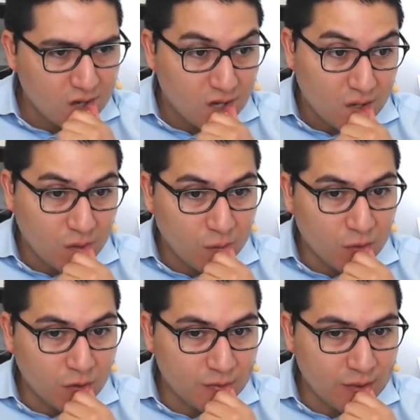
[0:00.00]

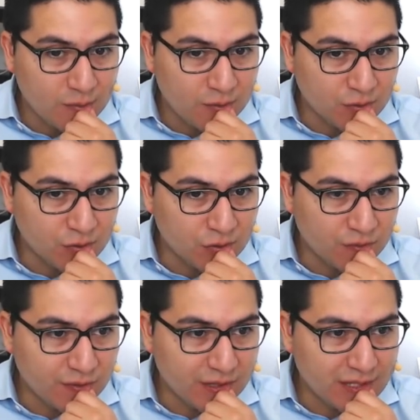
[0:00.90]
most people sort of
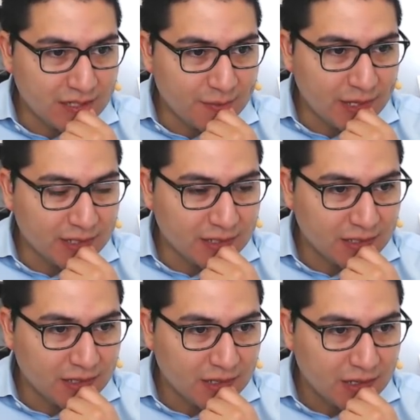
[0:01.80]
anticipate
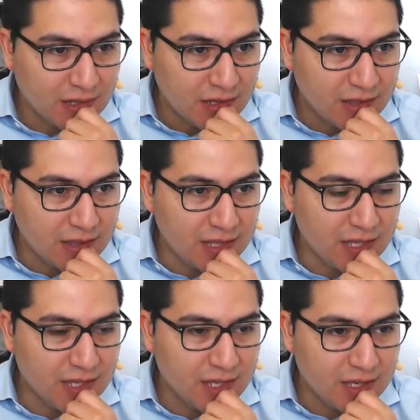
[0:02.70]
the
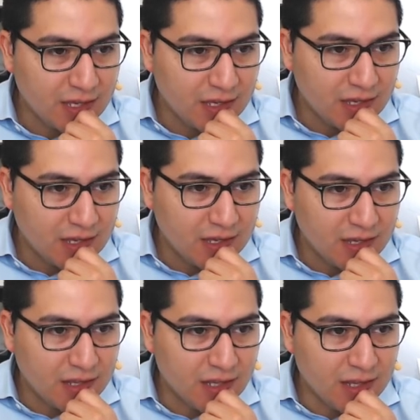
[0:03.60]

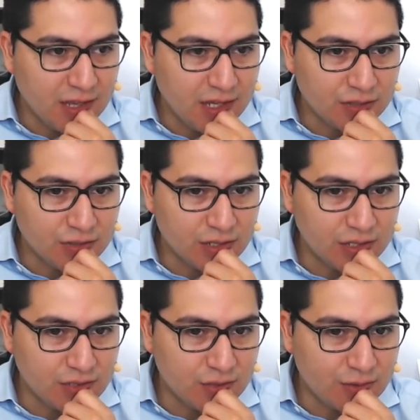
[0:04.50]
interest rates
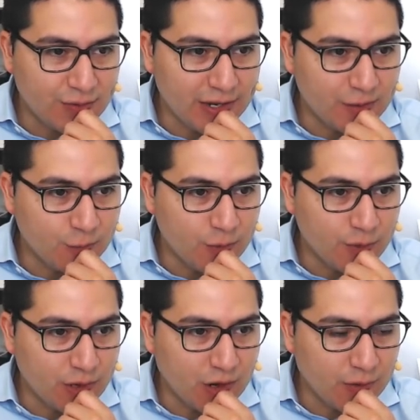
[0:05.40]
to remain where we
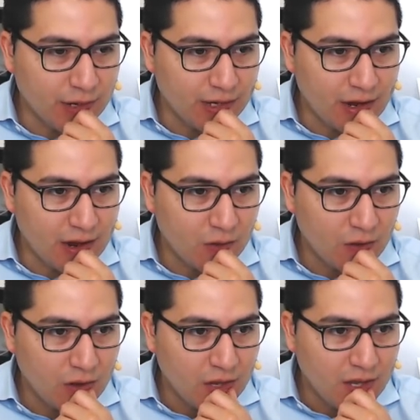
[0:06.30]
are right now.
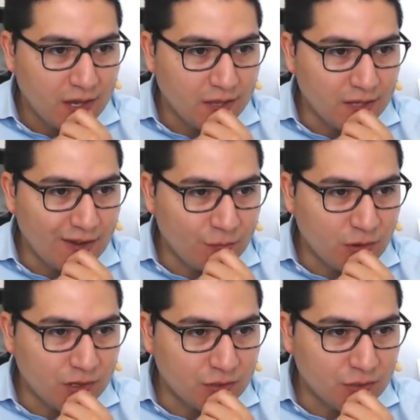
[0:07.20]
And you have
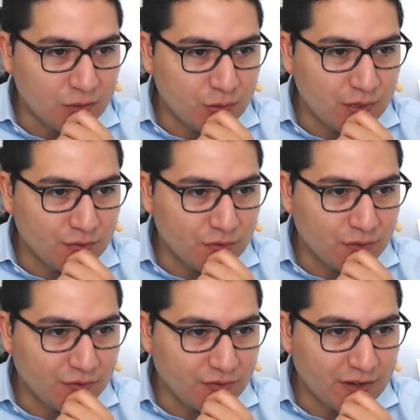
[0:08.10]
1, 2, 3, 4,
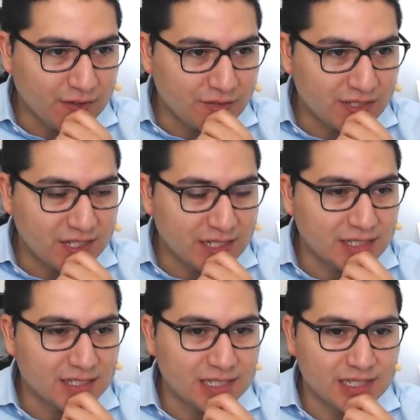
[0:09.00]
5,
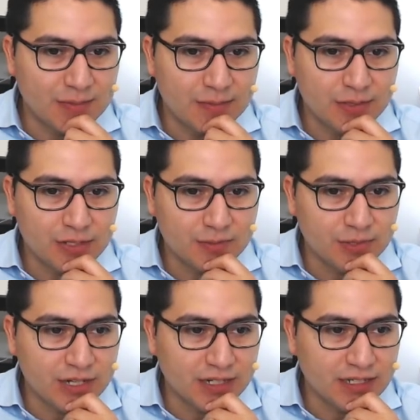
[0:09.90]
6 members
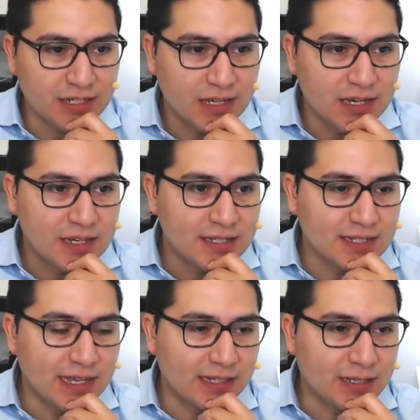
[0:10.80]
projecting
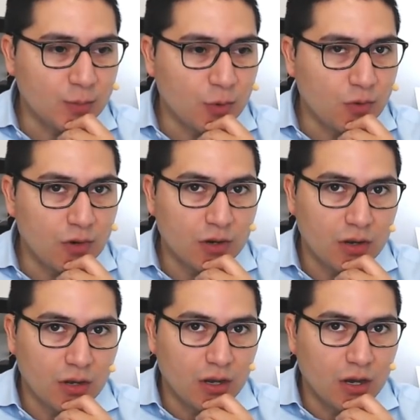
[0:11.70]
slightly more
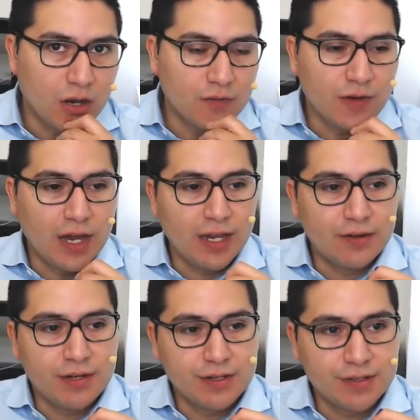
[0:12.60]
of higher
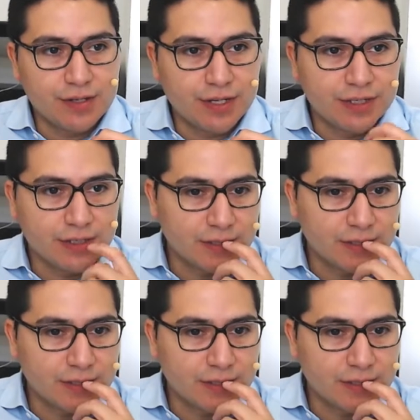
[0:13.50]
interest rates.